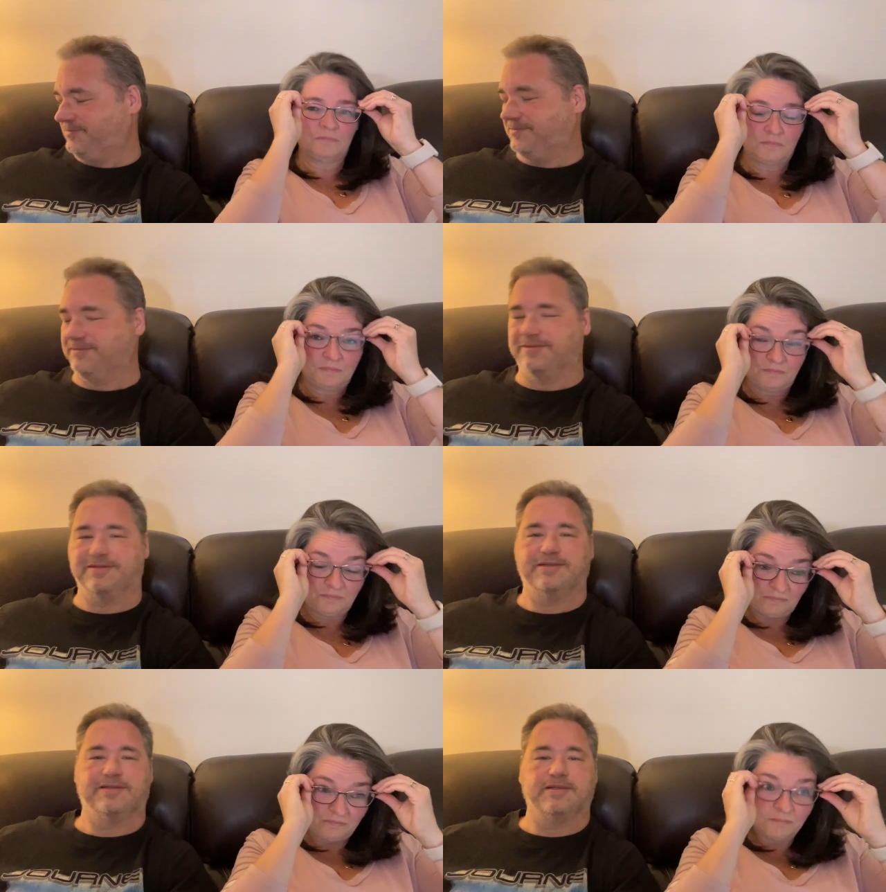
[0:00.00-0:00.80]

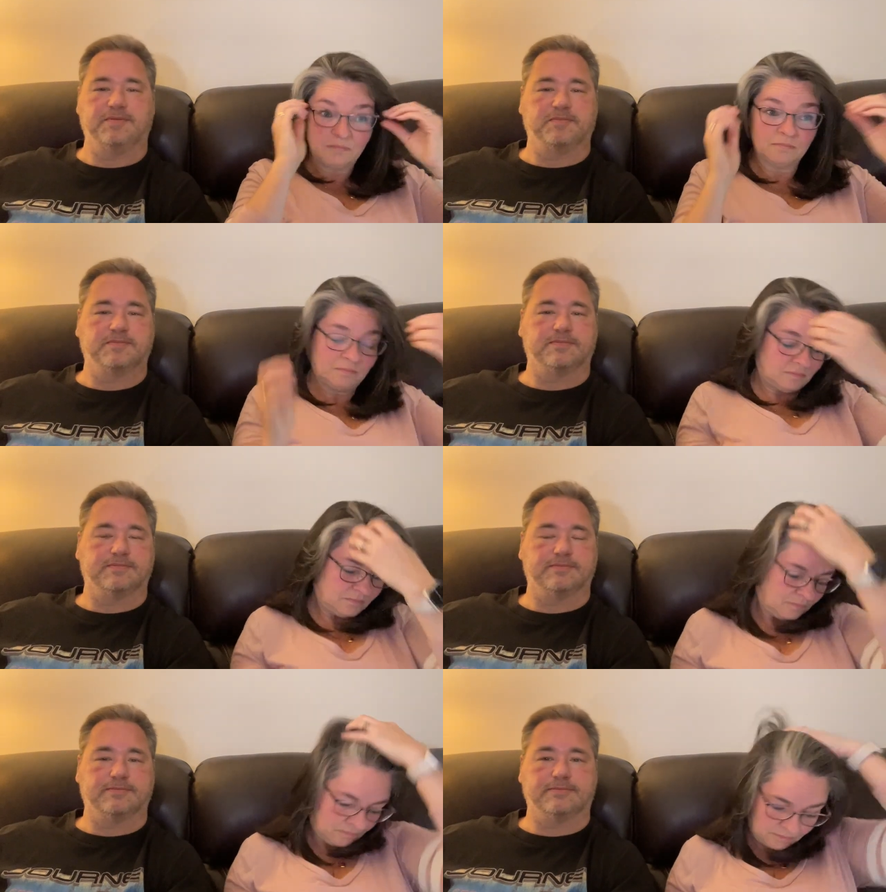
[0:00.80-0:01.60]

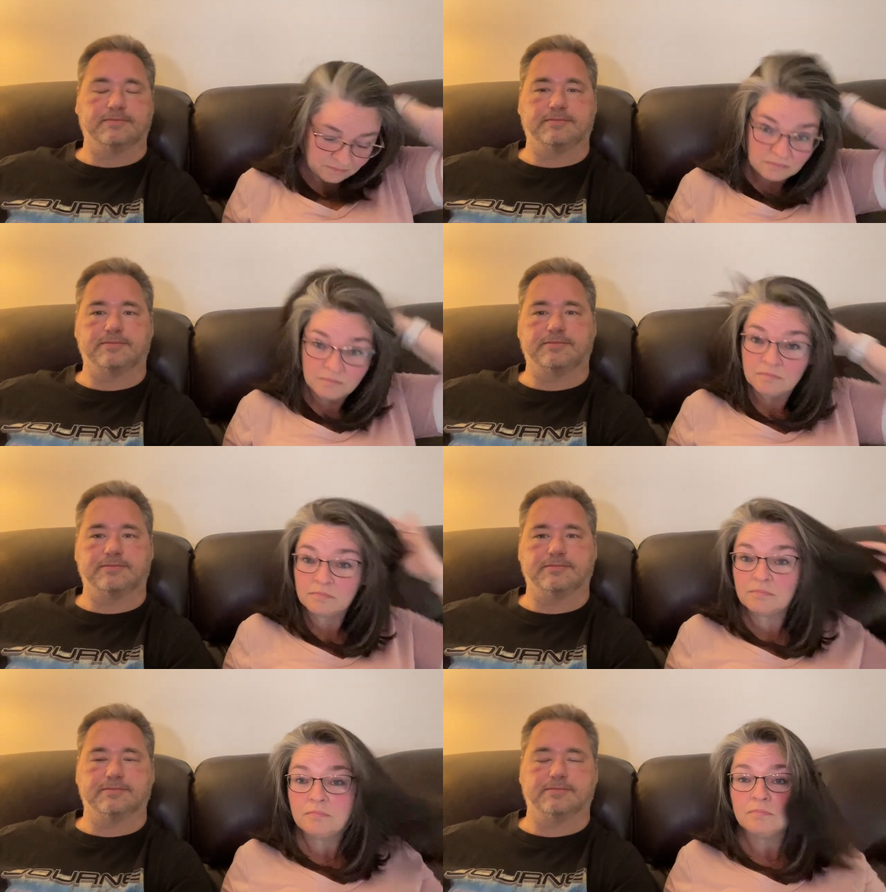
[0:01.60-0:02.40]

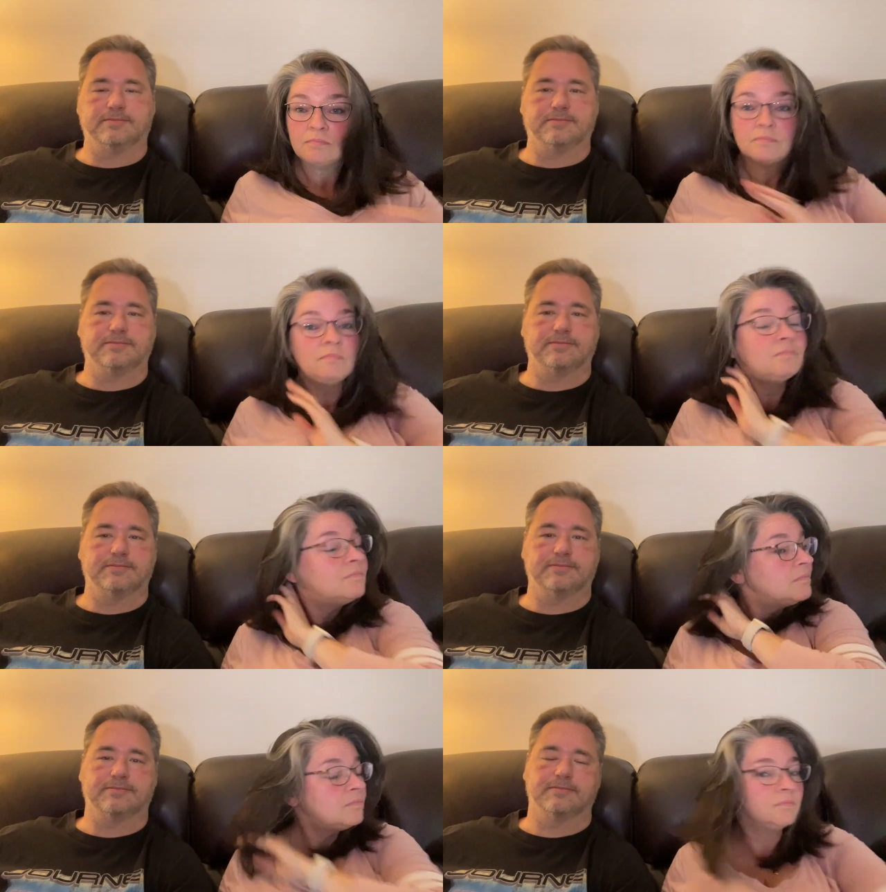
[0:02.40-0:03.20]

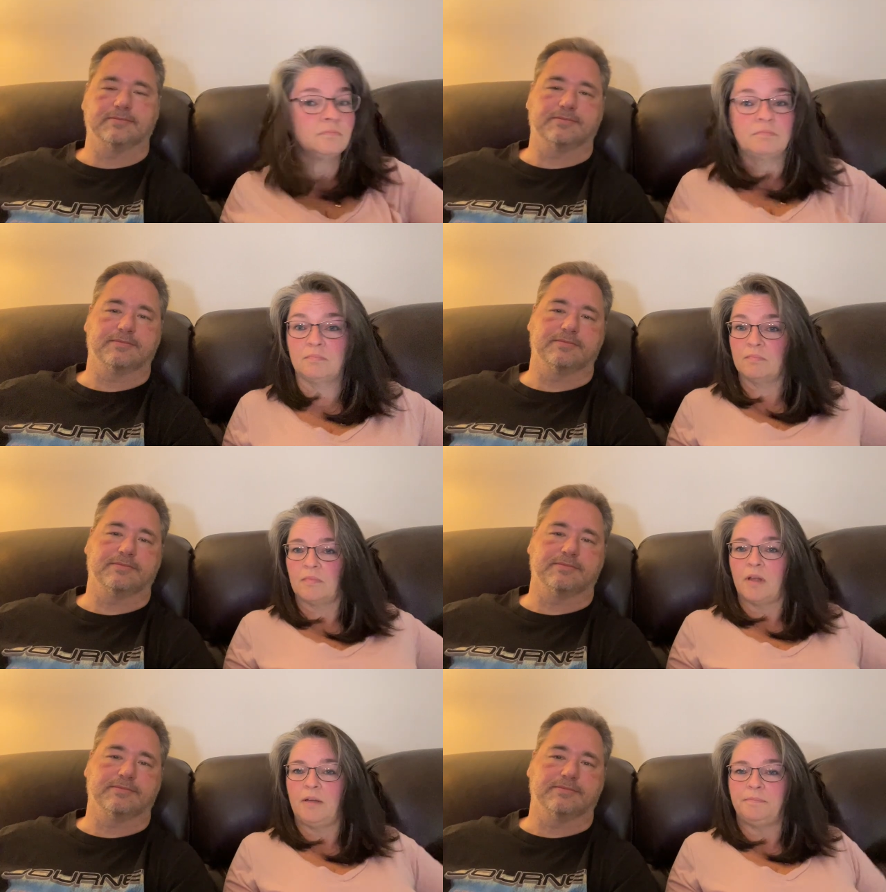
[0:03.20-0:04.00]

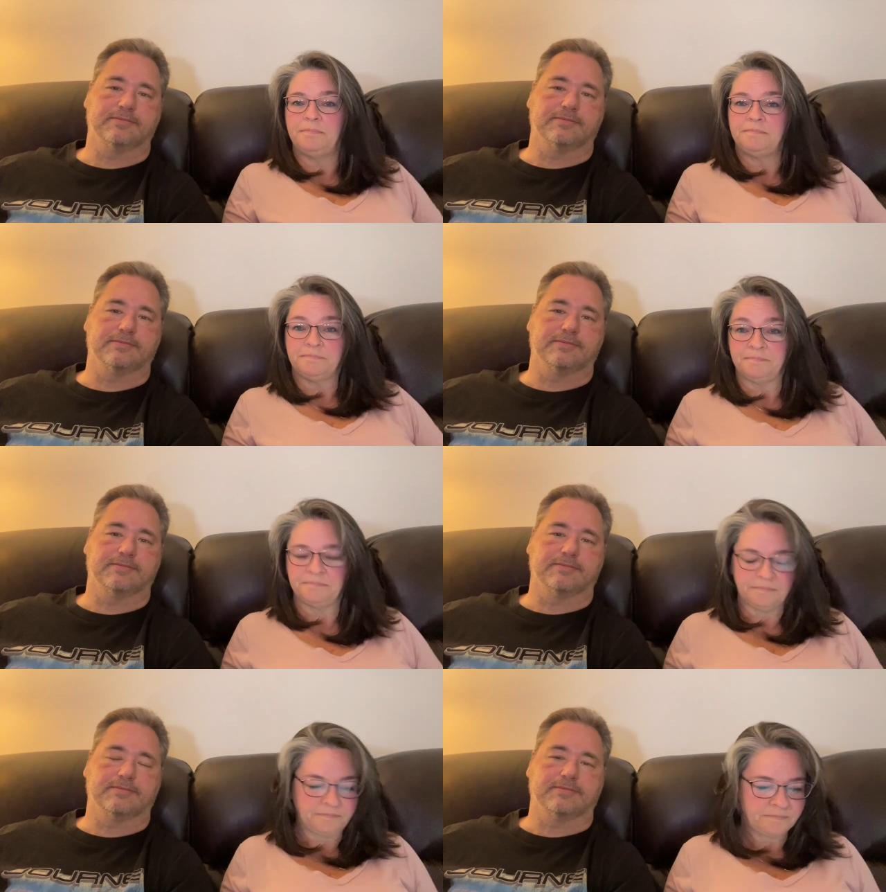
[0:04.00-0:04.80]

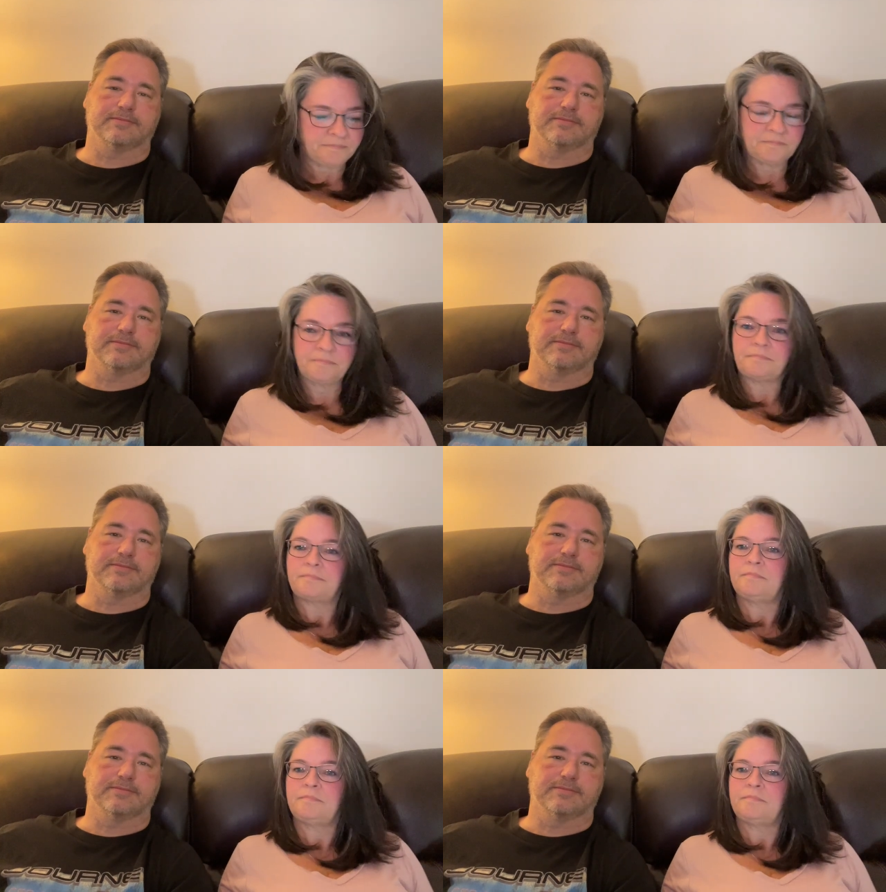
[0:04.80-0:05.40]
Nobody speaks.